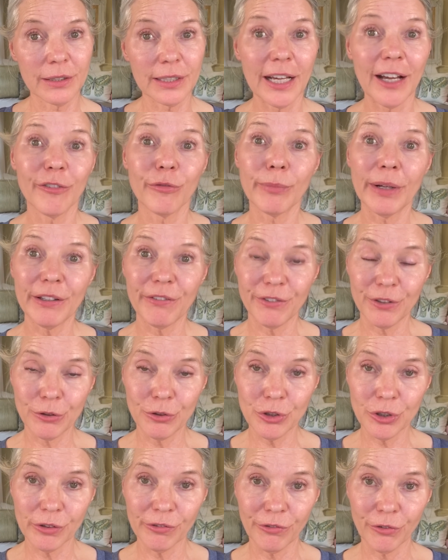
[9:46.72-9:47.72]
of my
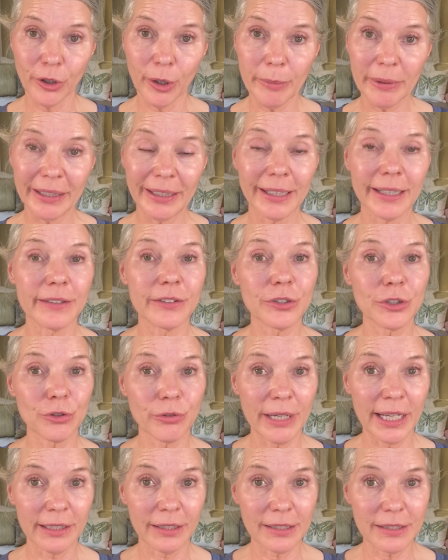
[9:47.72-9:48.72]
Future formula is
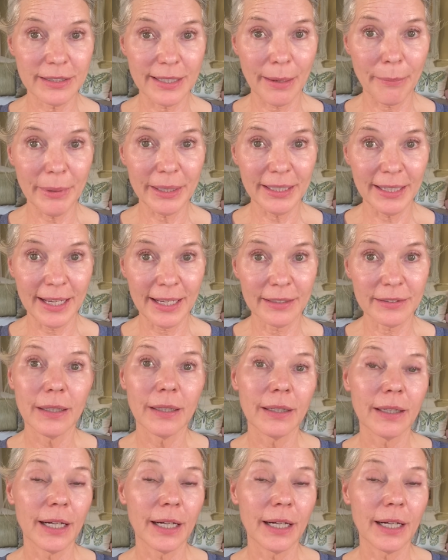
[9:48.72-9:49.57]
tranexamic acid,